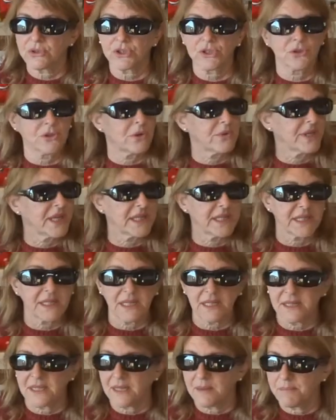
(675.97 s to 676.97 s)
so don't get
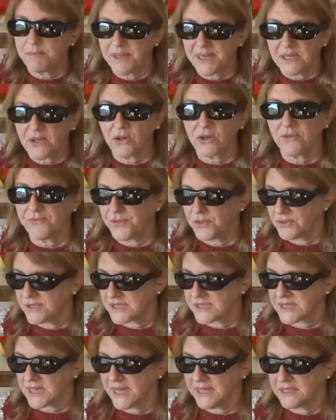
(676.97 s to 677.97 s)
anything bigger if you
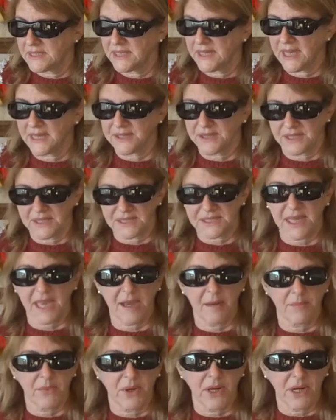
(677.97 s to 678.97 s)
decide to get this
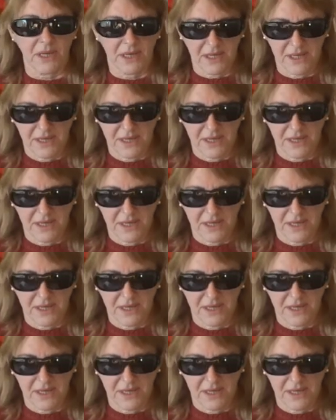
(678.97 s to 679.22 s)
camera.